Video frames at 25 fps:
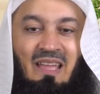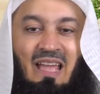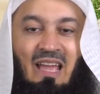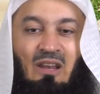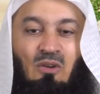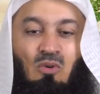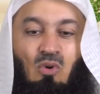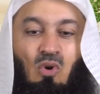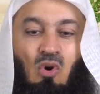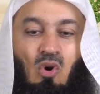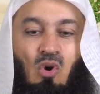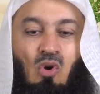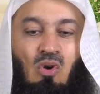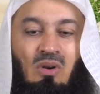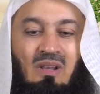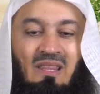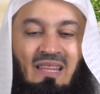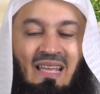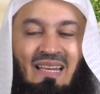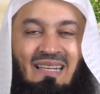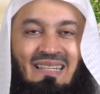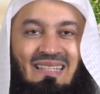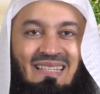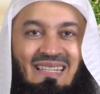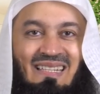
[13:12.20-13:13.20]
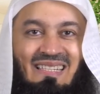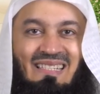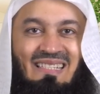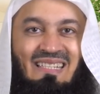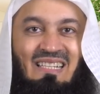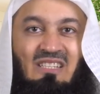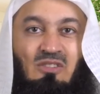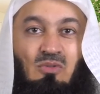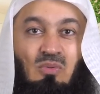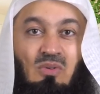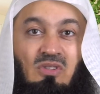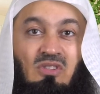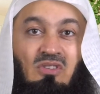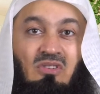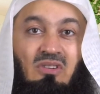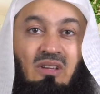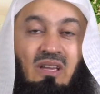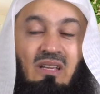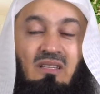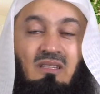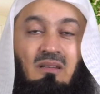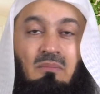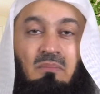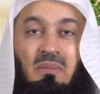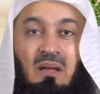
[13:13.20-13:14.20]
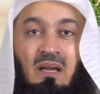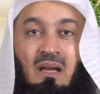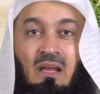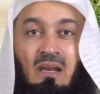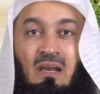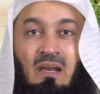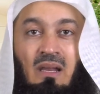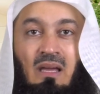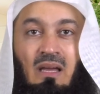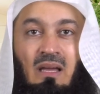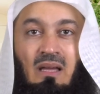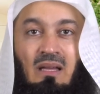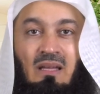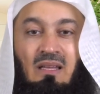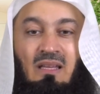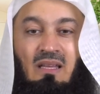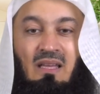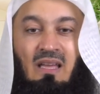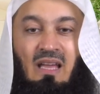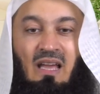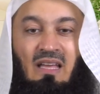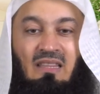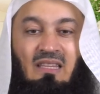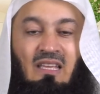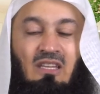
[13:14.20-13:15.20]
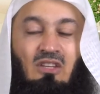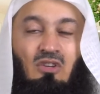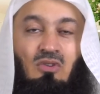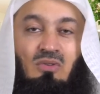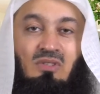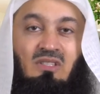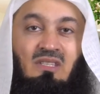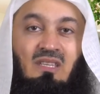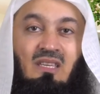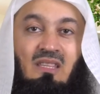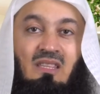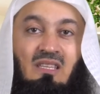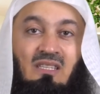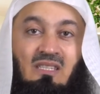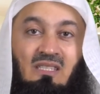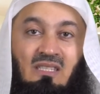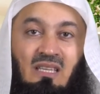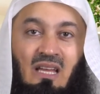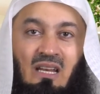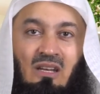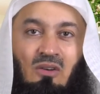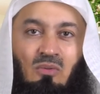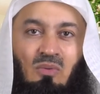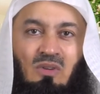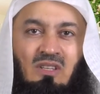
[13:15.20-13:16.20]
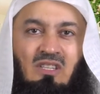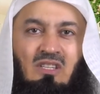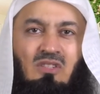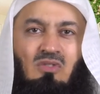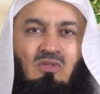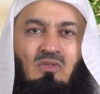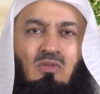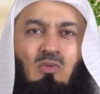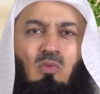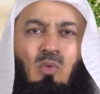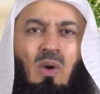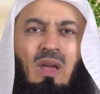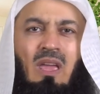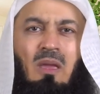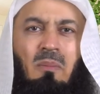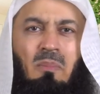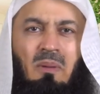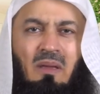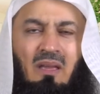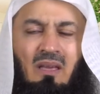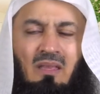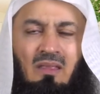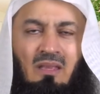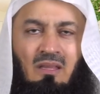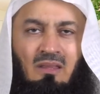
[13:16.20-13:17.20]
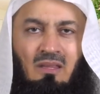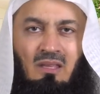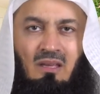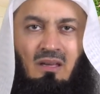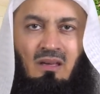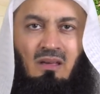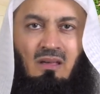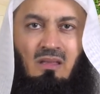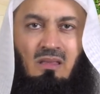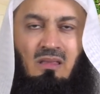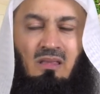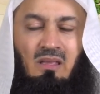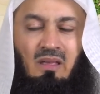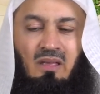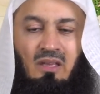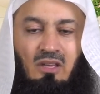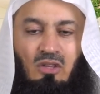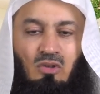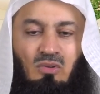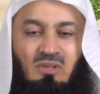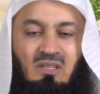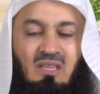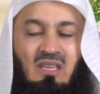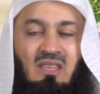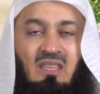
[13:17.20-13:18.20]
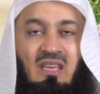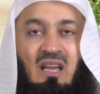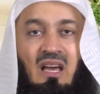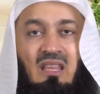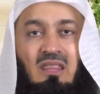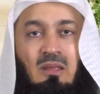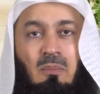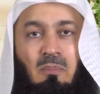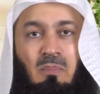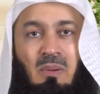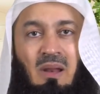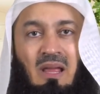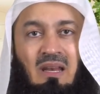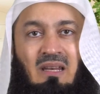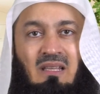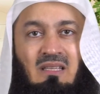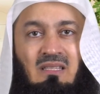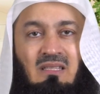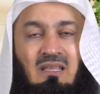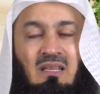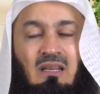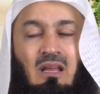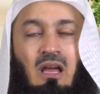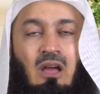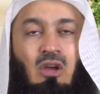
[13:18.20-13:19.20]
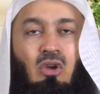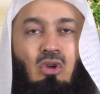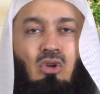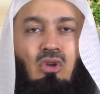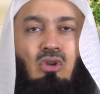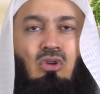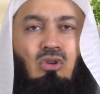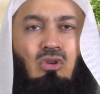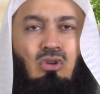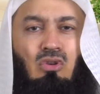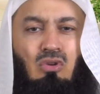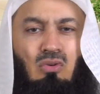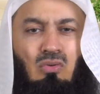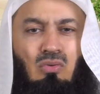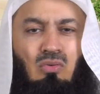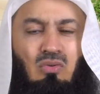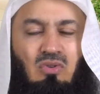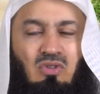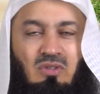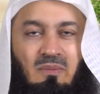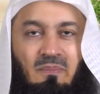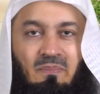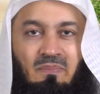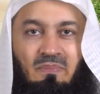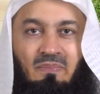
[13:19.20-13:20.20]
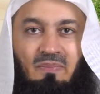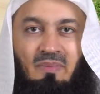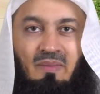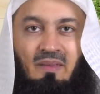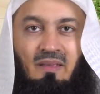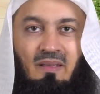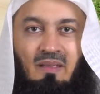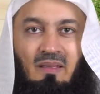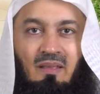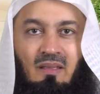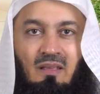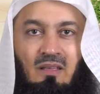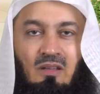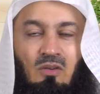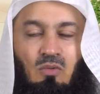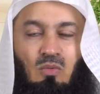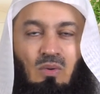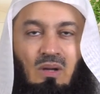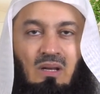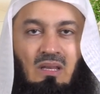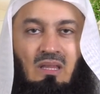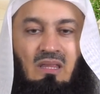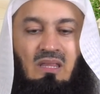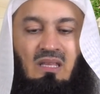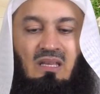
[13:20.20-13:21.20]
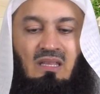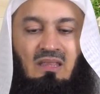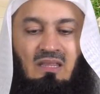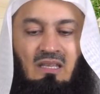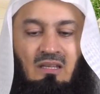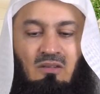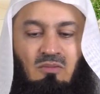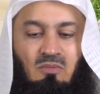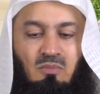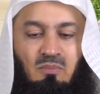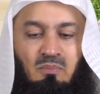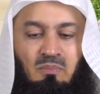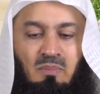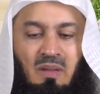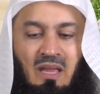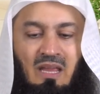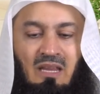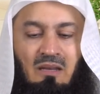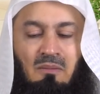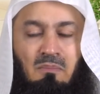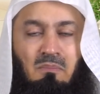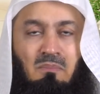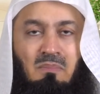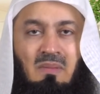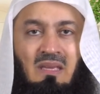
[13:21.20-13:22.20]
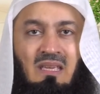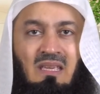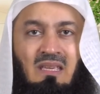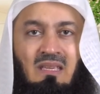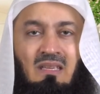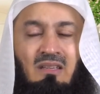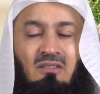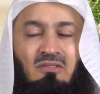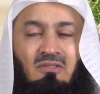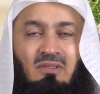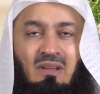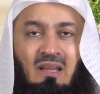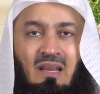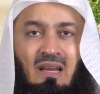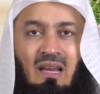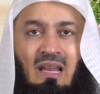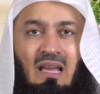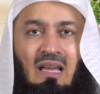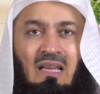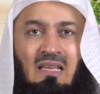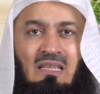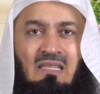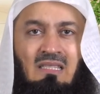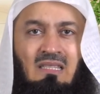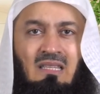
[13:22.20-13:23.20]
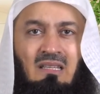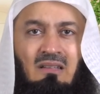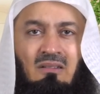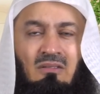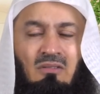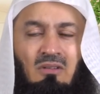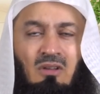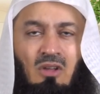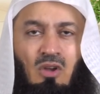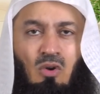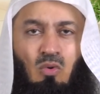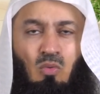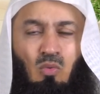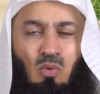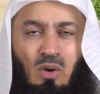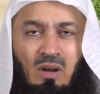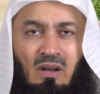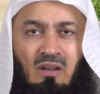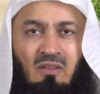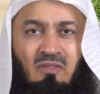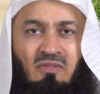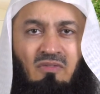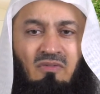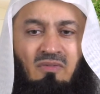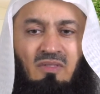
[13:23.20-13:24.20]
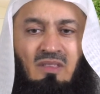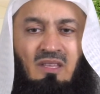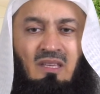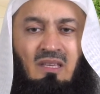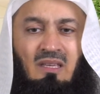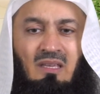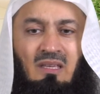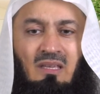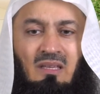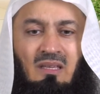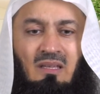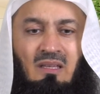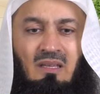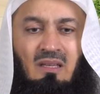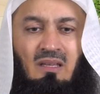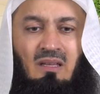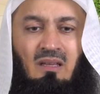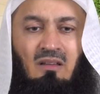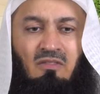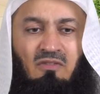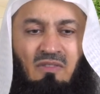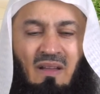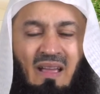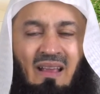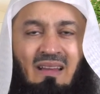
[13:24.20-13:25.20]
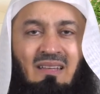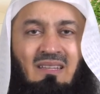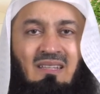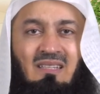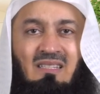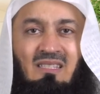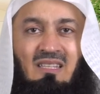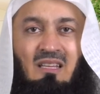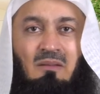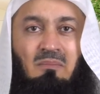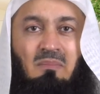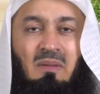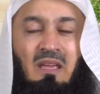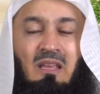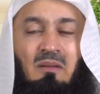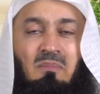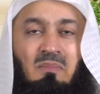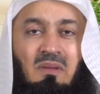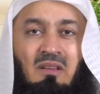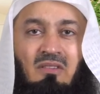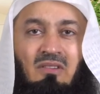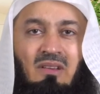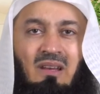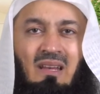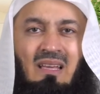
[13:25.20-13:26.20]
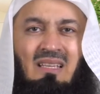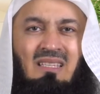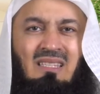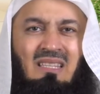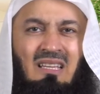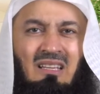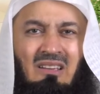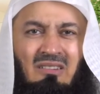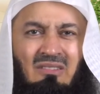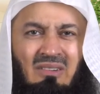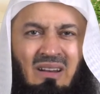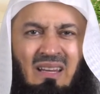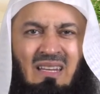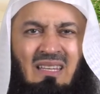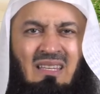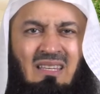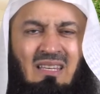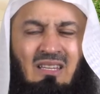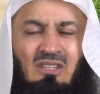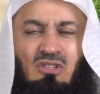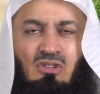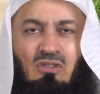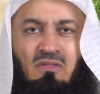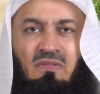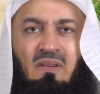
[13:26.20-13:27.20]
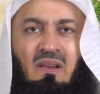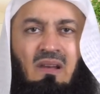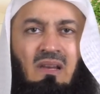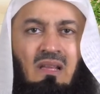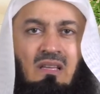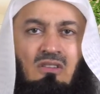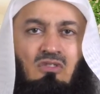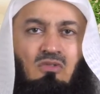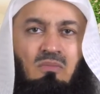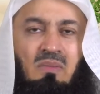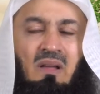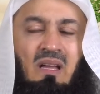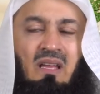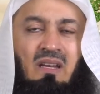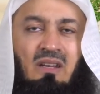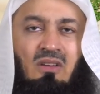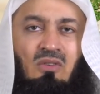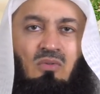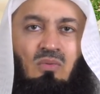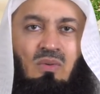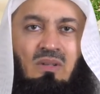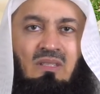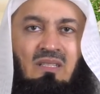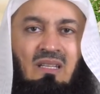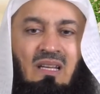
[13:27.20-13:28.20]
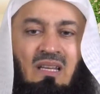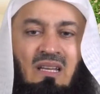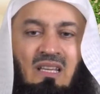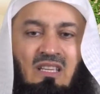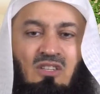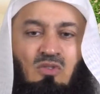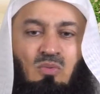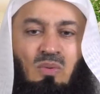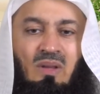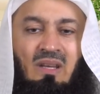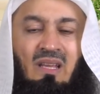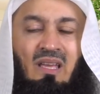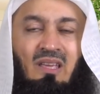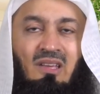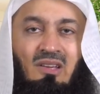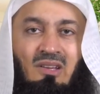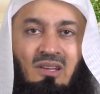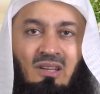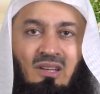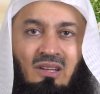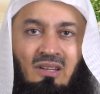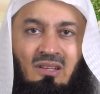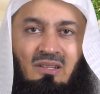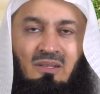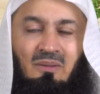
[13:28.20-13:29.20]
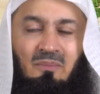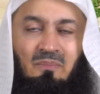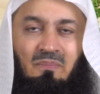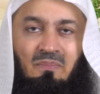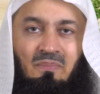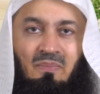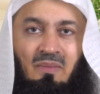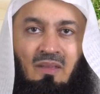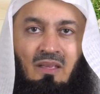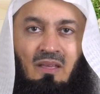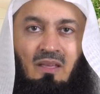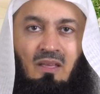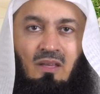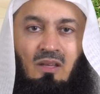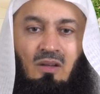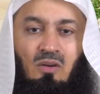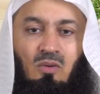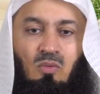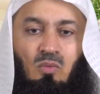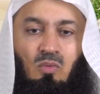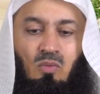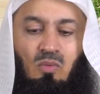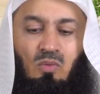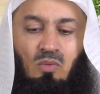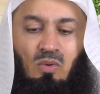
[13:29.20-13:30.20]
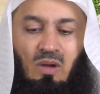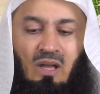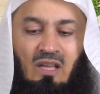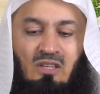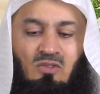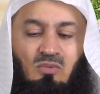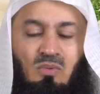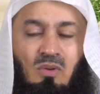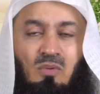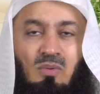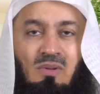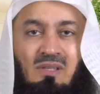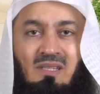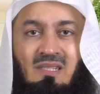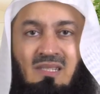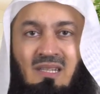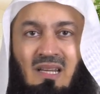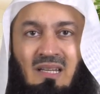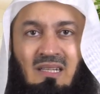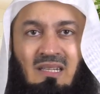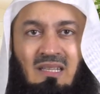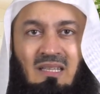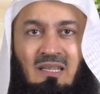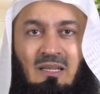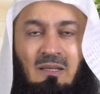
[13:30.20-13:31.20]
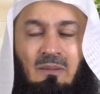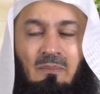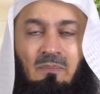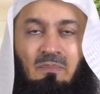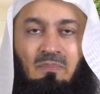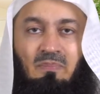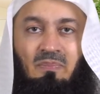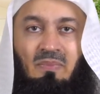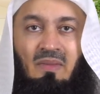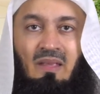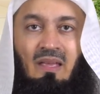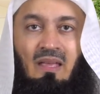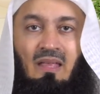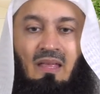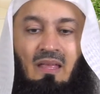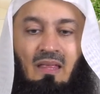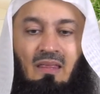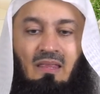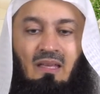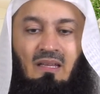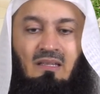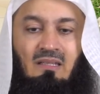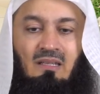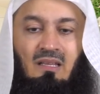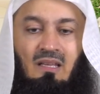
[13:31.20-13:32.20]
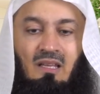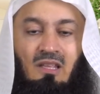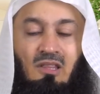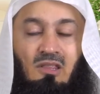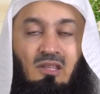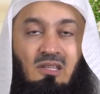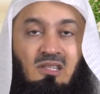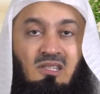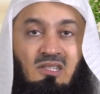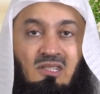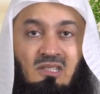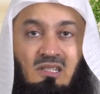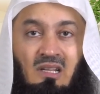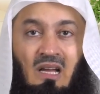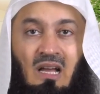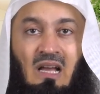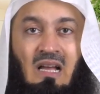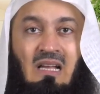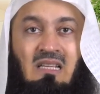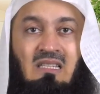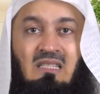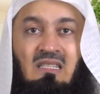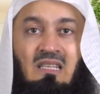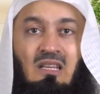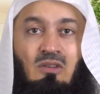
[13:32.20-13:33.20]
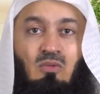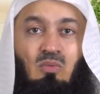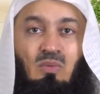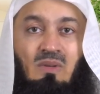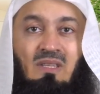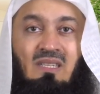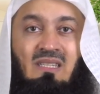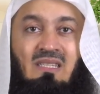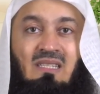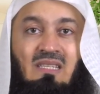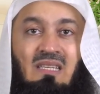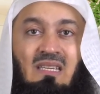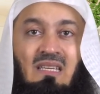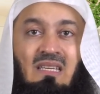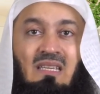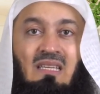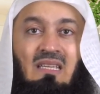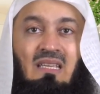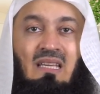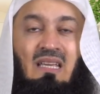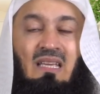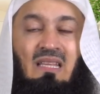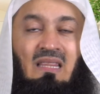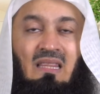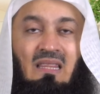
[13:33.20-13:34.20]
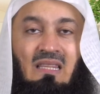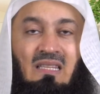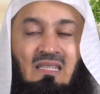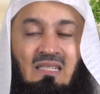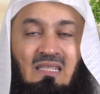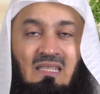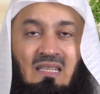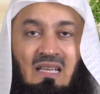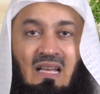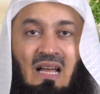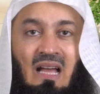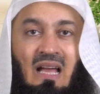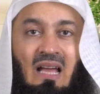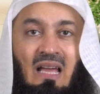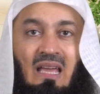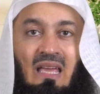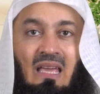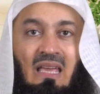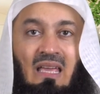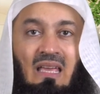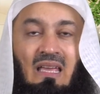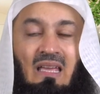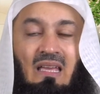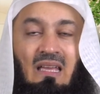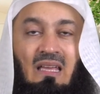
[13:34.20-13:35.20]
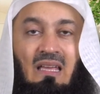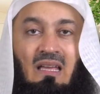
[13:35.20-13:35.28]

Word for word: And all that distance was created by Allah. And then you see the sun, which is way bigger than the earth. You see the other planets that are huge. One thing that made me realize, the, one of the factors that made me realize the greatness of Allah subhanahu wa ta'ala is when I heard, as we were studying, that the stars that we see in the sky